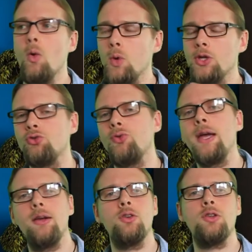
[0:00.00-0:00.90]
We
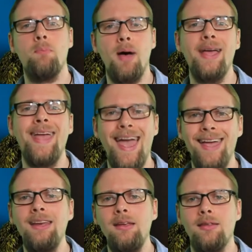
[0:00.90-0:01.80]
try not to buy
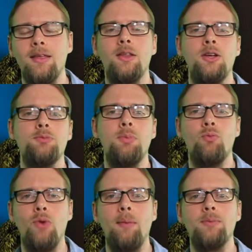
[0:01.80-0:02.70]
anything that has
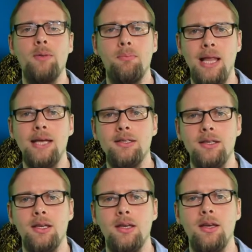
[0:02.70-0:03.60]
been wrapped in
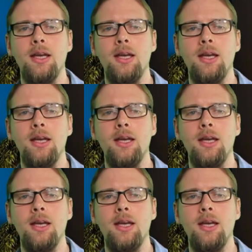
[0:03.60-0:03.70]
plastic.